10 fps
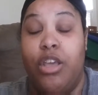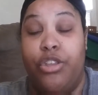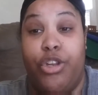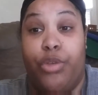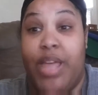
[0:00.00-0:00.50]

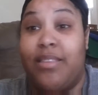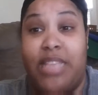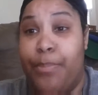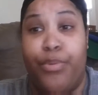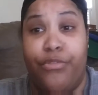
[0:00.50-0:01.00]
That's
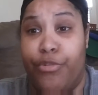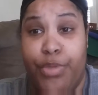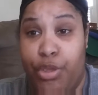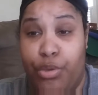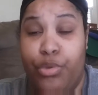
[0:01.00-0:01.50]
separate
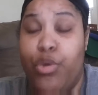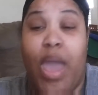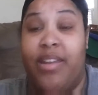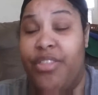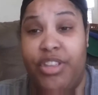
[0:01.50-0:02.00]
from you. You
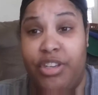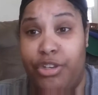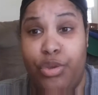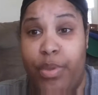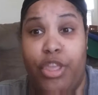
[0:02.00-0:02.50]
had nothing to
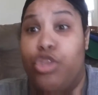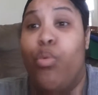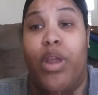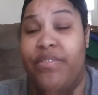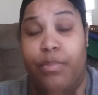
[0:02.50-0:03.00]
do with it. You
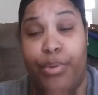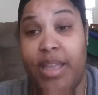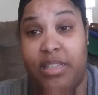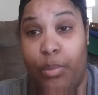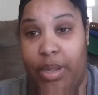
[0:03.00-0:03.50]
weren't even
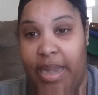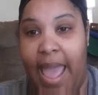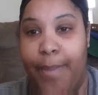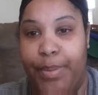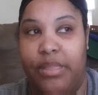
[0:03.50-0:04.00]
present when it
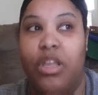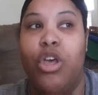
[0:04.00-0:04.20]
happened.